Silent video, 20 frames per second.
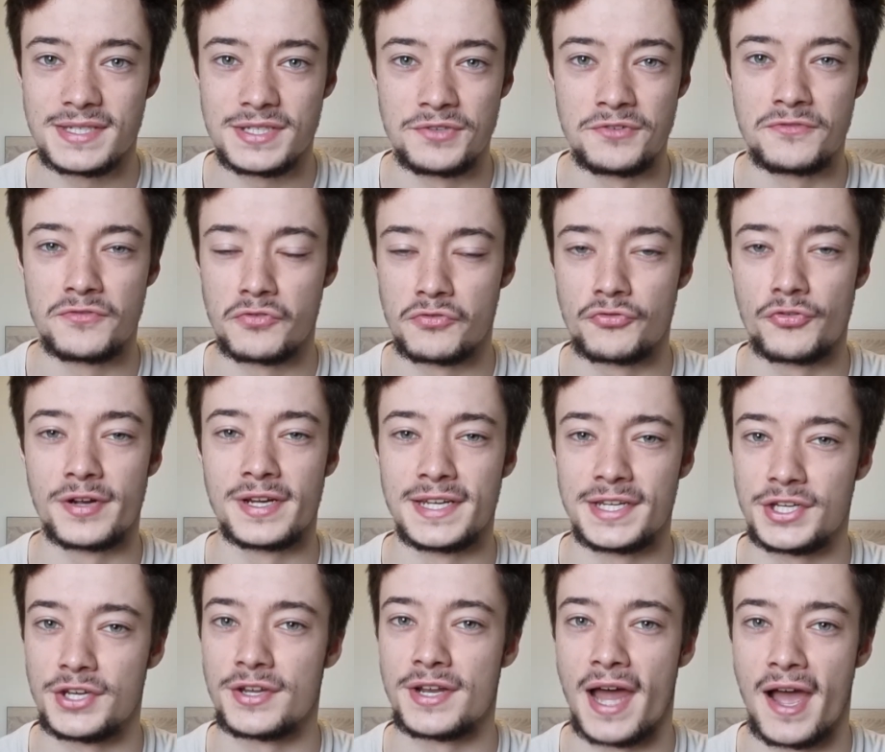You feel really
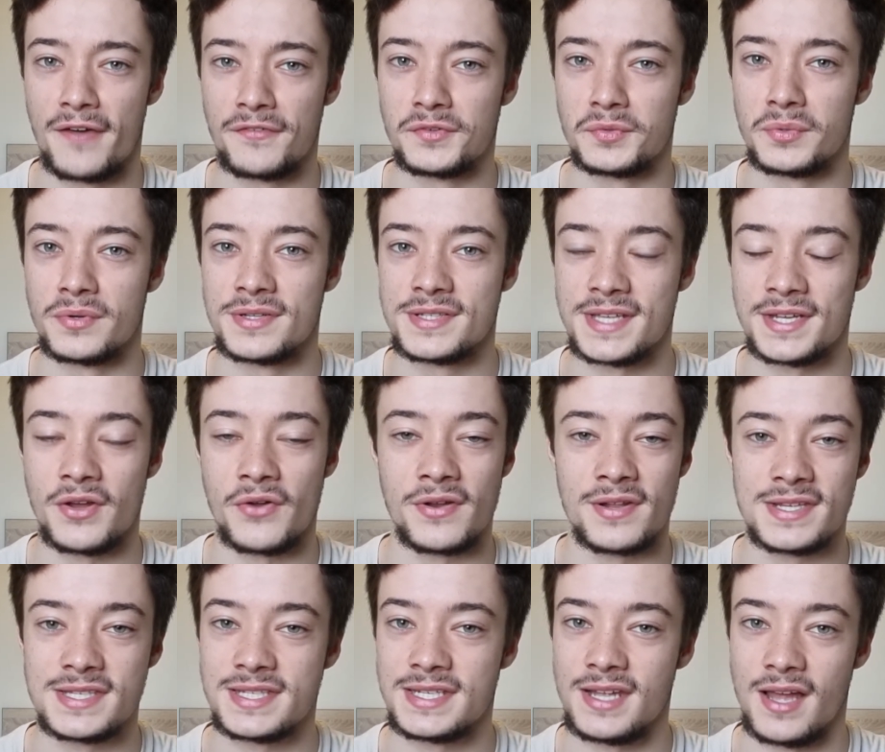good afterwards, and
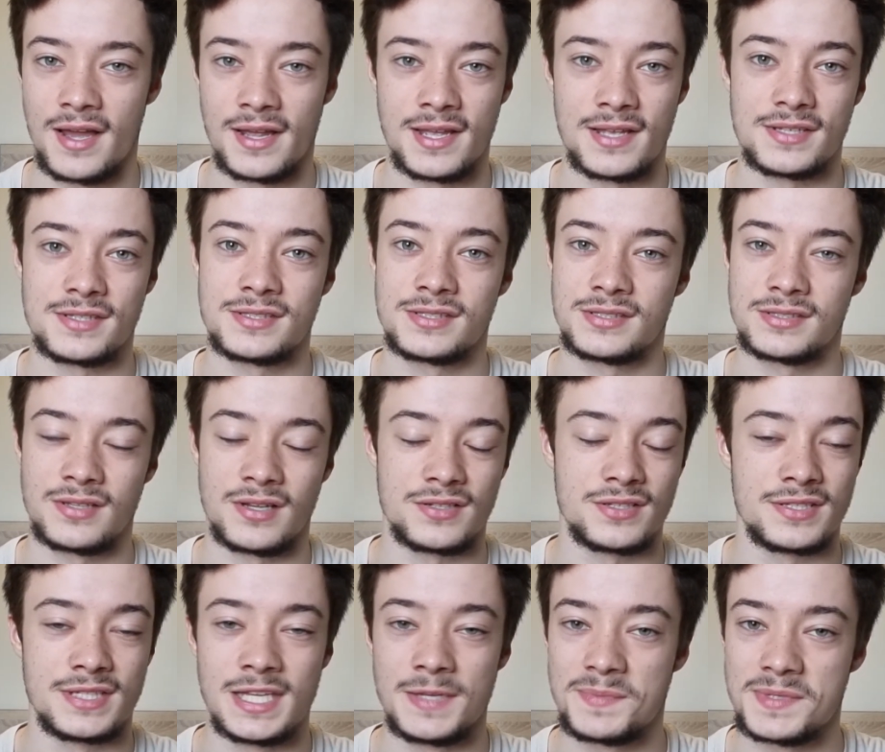honestly, I get
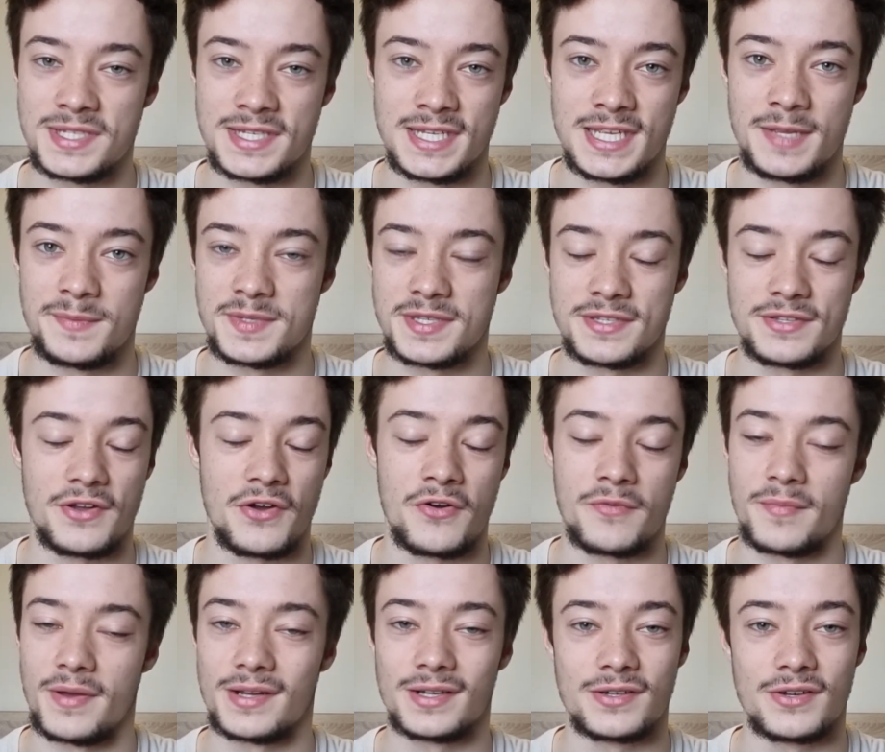such deep sleeps, and oh
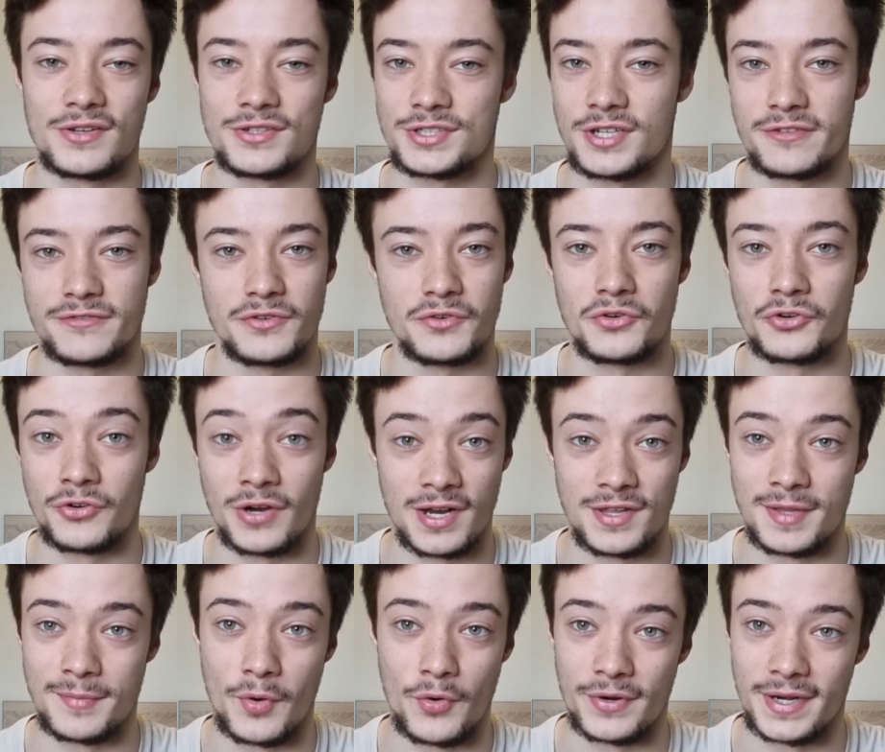my gosh, I feel great in
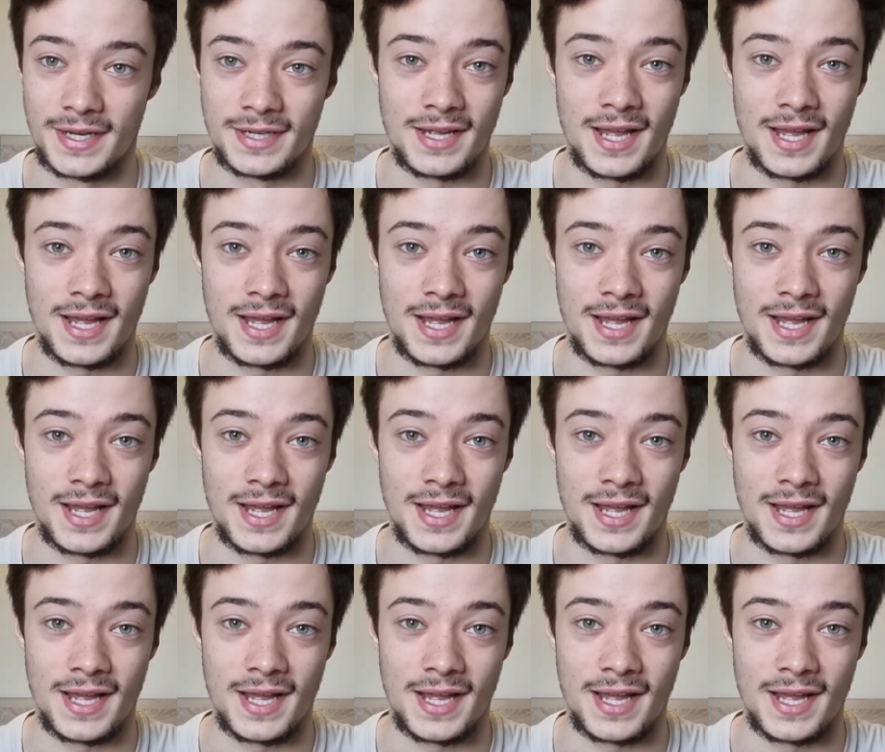the morning.